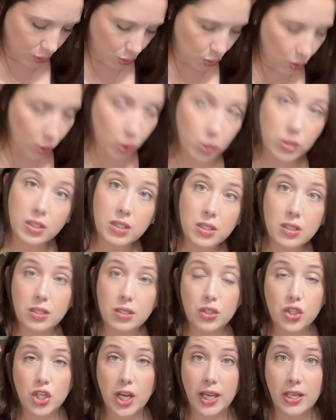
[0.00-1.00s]
gold
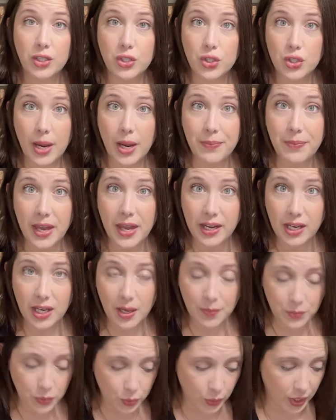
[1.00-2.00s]
chain strap that it
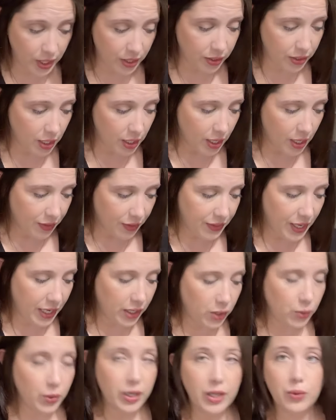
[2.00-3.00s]
comes with
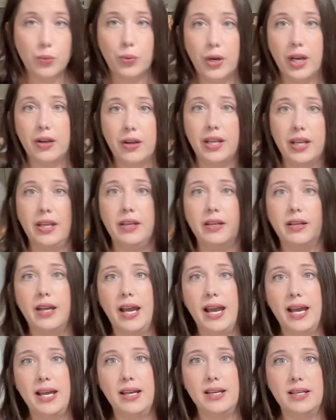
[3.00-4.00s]
that you can wear it
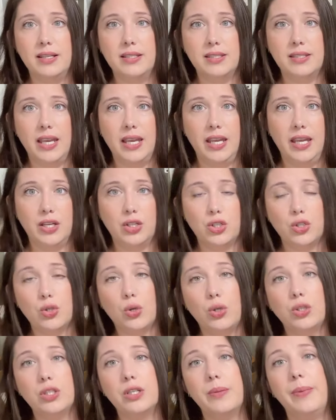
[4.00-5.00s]
as a
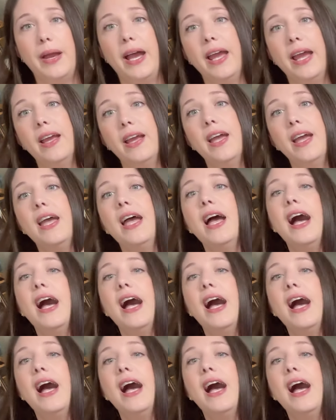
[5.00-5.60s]
shoulder bag.